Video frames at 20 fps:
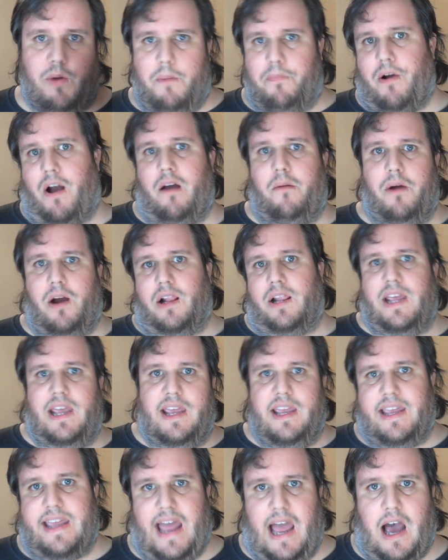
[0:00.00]
we primarily
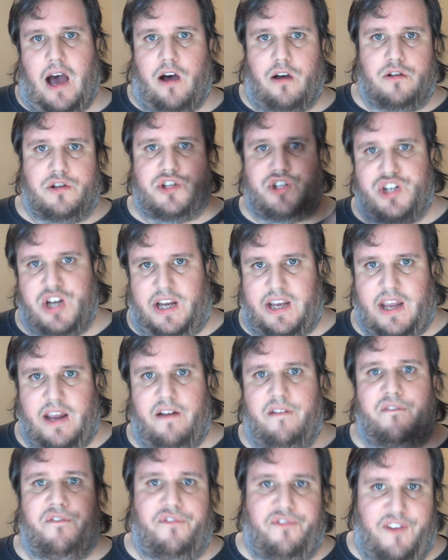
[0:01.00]
eat cows,
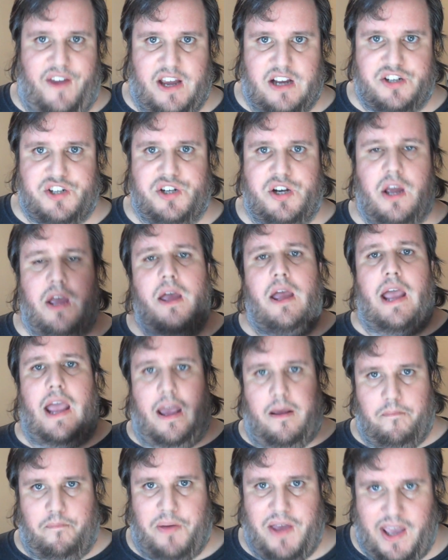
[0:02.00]
chicken, fish,
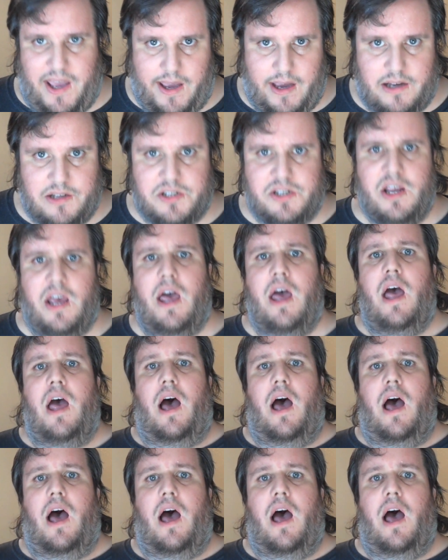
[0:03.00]
and pigs.